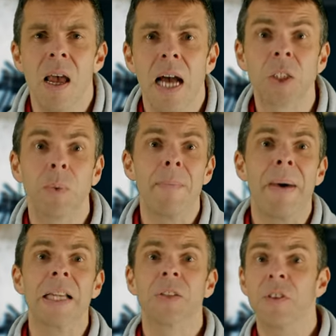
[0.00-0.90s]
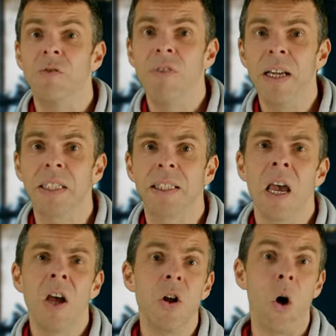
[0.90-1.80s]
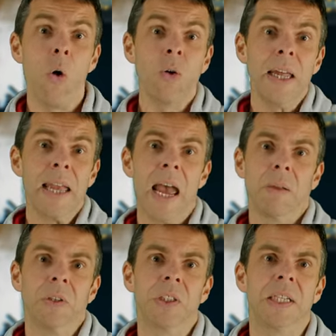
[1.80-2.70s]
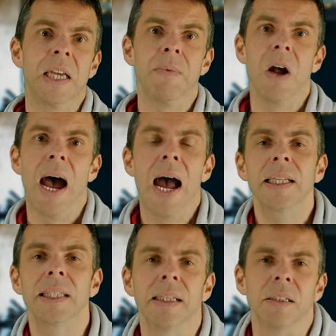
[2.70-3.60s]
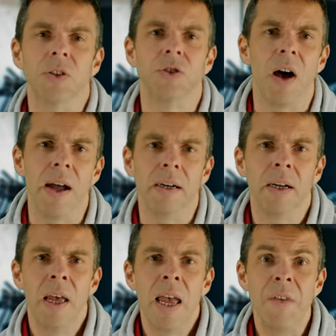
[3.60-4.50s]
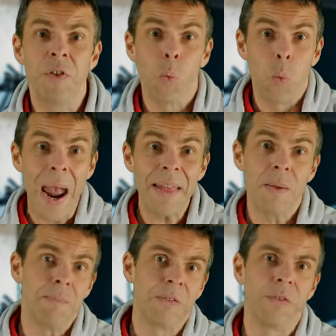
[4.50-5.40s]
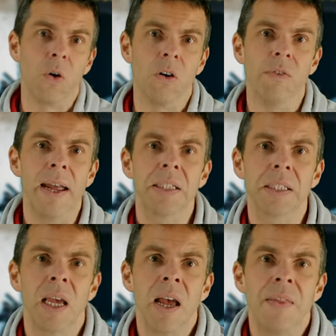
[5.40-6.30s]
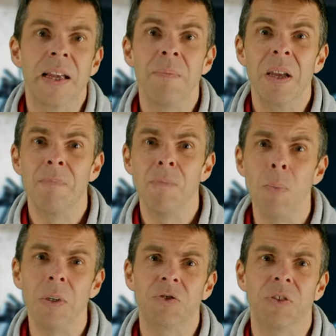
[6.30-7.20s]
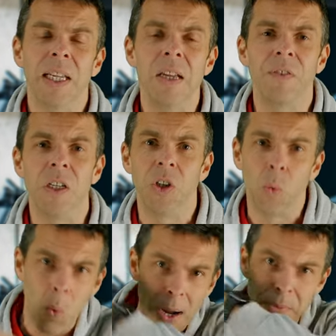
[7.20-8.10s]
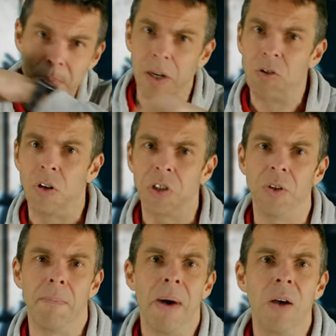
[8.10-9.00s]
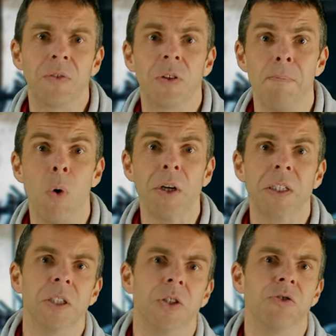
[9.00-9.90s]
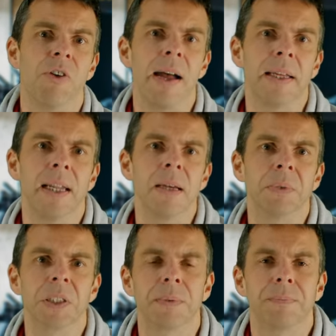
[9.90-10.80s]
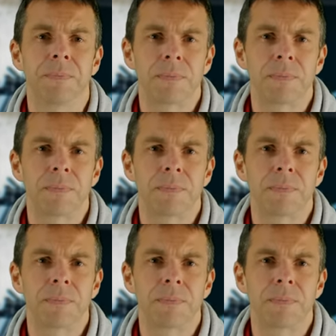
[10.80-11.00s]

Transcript: And sweatbands for the wrist not only help you to keep your hands a little drier, if you wet them before a race, they can be a moment's relief as you wipe them across your mouth to moisten dry lips.